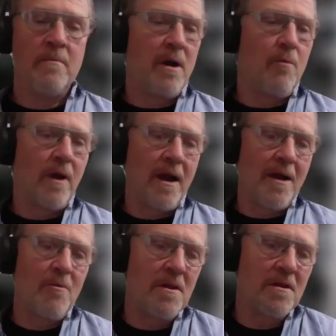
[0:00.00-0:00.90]
but when I
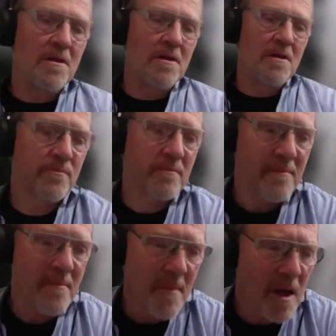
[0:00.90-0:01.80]
was
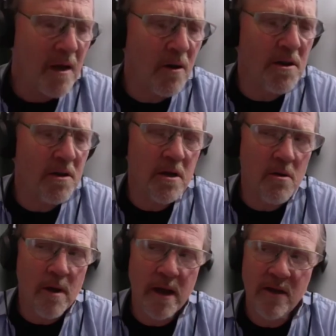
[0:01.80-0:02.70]
closer to
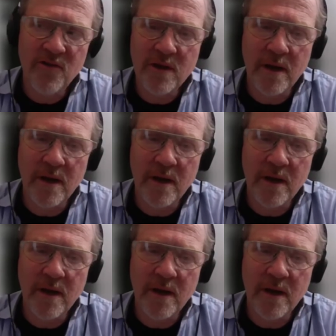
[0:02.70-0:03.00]
your age,